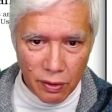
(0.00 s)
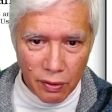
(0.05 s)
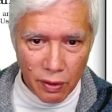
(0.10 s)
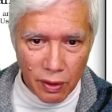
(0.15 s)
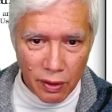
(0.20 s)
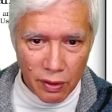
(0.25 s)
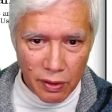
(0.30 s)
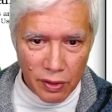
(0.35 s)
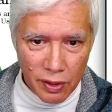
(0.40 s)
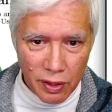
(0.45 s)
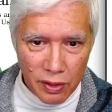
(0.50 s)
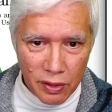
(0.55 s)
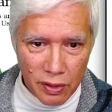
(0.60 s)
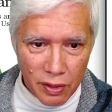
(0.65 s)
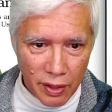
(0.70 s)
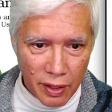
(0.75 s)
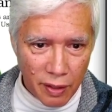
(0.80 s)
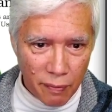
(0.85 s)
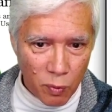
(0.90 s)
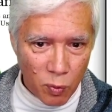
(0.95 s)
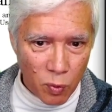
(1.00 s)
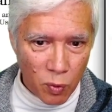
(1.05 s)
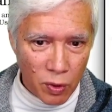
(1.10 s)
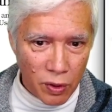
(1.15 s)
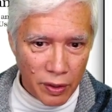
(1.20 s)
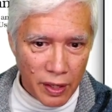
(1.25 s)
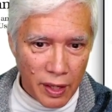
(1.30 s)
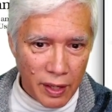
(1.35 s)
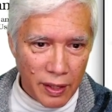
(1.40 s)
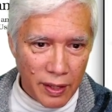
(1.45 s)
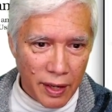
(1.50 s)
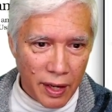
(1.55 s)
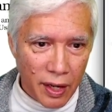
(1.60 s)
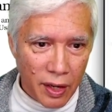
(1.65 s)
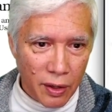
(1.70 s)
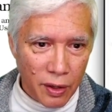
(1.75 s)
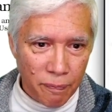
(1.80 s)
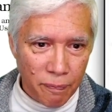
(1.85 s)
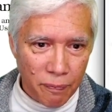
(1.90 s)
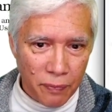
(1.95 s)
essentially, I'm working
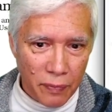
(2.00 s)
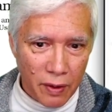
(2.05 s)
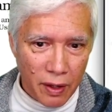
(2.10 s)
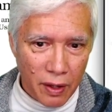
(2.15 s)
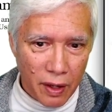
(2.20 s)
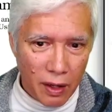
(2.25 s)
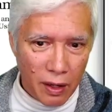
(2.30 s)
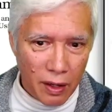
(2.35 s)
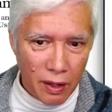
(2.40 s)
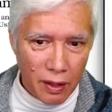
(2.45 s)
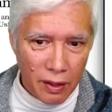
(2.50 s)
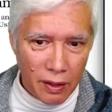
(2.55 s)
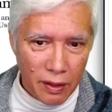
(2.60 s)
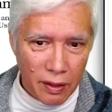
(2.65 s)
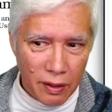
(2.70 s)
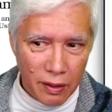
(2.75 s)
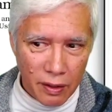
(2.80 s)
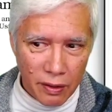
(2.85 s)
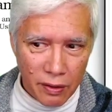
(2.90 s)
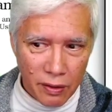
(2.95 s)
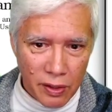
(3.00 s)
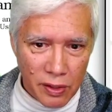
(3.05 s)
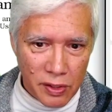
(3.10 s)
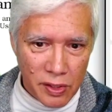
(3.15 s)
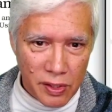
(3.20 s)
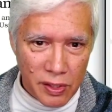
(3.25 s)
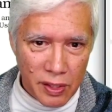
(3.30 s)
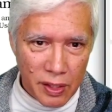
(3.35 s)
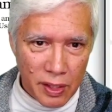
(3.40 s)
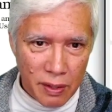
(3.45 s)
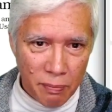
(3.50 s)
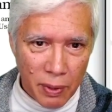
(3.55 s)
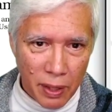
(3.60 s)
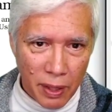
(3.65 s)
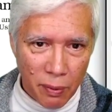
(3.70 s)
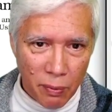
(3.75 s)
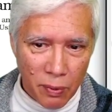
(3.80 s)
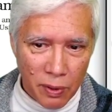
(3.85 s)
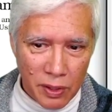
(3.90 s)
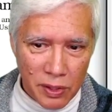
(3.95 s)
now. You can see by
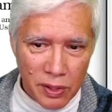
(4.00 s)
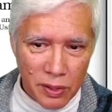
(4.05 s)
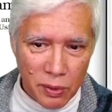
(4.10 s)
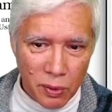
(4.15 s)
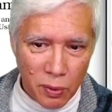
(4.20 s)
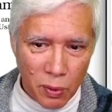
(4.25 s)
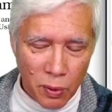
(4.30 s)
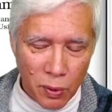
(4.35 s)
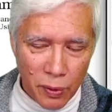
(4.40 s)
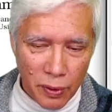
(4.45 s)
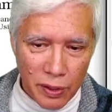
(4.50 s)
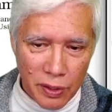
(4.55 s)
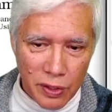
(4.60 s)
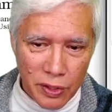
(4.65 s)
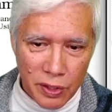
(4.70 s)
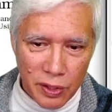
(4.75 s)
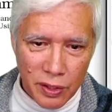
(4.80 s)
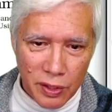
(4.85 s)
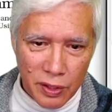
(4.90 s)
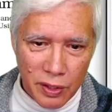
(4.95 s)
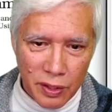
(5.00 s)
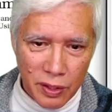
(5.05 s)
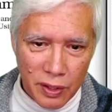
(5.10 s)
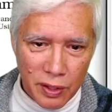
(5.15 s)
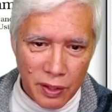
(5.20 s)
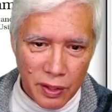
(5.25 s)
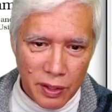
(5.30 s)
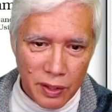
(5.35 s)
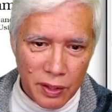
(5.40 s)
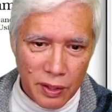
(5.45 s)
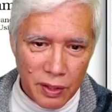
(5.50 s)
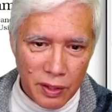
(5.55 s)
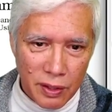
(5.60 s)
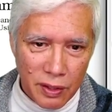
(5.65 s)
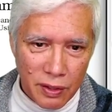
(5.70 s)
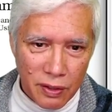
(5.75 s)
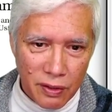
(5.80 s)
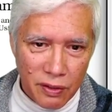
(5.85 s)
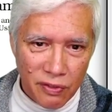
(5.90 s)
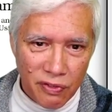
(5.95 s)
what's orange.
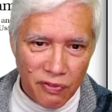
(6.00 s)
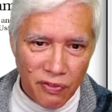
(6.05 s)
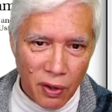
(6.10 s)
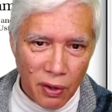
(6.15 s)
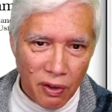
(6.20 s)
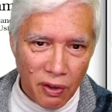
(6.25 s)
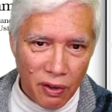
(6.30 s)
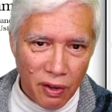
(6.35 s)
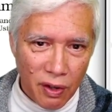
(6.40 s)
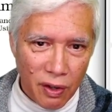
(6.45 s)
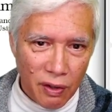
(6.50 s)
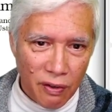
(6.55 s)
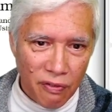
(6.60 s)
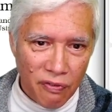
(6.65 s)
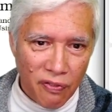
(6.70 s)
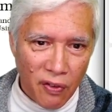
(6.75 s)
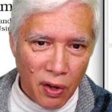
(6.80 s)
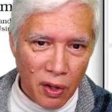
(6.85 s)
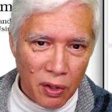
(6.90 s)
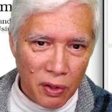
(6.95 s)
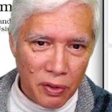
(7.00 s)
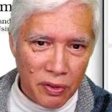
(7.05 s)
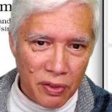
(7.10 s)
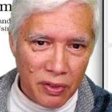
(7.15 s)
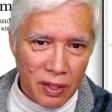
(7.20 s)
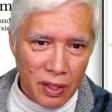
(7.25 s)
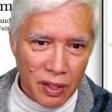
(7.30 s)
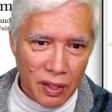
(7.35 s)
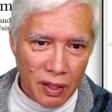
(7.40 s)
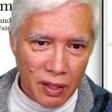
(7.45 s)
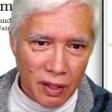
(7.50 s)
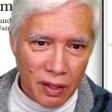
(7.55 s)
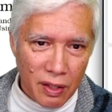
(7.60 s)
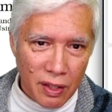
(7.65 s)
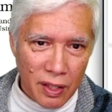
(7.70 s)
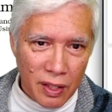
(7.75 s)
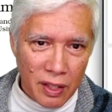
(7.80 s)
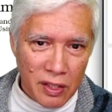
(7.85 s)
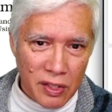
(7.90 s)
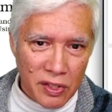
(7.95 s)
Follow
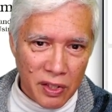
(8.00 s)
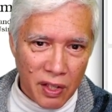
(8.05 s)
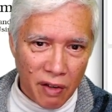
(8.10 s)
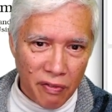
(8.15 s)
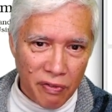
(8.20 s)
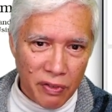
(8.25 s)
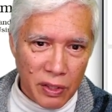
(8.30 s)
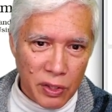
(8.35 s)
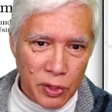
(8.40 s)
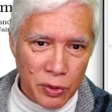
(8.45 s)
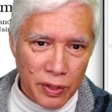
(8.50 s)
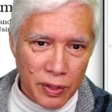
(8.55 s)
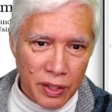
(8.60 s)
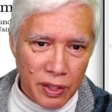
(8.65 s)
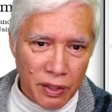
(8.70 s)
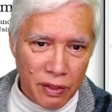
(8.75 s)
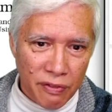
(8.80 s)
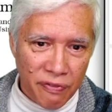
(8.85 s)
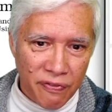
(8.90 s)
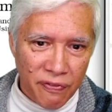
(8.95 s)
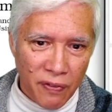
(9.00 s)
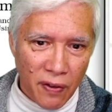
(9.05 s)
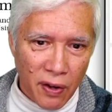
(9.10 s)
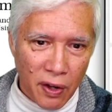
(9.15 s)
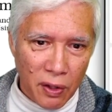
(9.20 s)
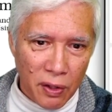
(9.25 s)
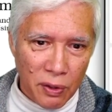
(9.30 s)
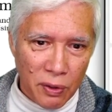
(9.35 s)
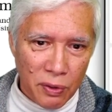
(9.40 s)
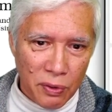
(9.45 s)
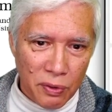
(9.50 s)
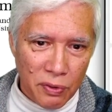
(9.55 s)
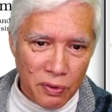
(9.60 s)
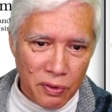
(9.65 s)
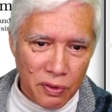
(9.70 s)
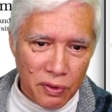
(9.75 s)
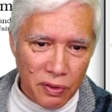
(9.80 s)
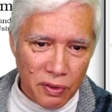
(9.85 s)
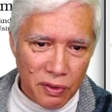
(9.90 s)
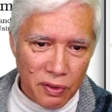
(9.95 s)
in a discovery tree, you follow
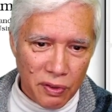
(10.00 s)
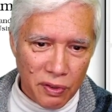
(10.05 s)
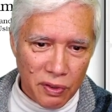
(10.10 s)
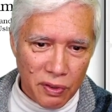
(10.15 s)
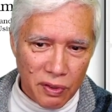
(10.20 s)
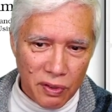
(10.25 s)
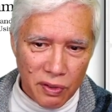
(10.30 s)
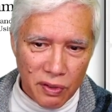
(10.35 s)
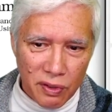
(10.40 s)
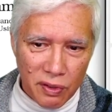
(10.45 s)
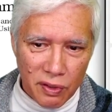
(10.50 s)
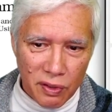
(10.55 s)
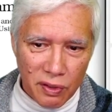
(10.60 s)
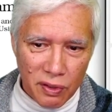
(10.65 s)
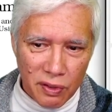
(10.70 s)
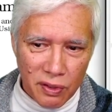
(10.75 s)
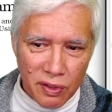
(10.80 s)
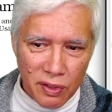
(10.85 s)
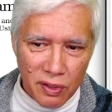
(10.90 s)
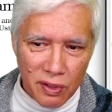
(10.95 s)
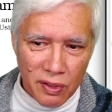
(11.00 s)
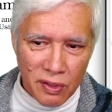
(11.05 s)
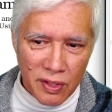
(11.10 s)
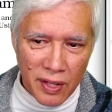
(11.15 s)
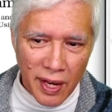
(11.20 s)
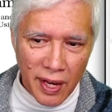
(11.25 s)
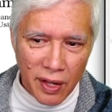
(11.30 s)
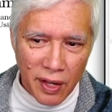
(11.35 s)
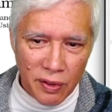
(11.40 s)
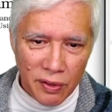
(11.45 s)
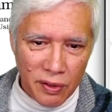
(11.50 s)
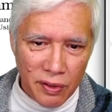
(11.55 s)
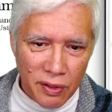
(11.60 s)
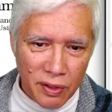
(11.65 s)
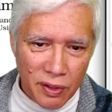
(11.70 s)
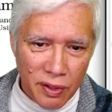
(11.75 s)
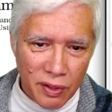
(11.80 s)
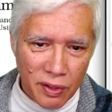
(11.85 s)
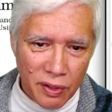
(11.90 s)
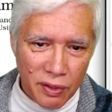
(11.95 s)
down
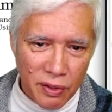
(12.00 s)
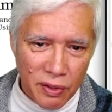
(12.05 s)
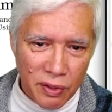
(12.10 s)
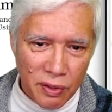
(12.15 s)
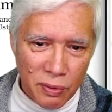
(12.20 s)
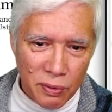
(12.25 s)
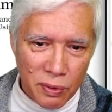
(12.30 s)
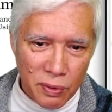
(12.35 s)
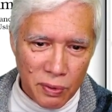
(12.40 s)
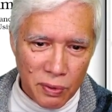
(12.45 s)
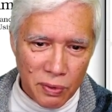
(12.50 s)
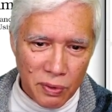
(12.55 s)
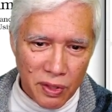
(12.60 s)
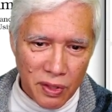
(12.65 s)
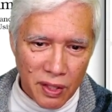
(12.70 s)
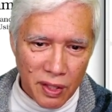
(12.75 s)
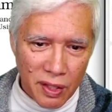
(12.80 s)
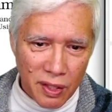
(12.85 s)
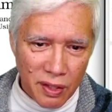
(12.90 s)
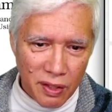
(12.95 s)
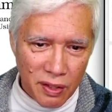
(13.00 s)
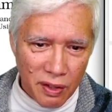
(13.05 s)
through the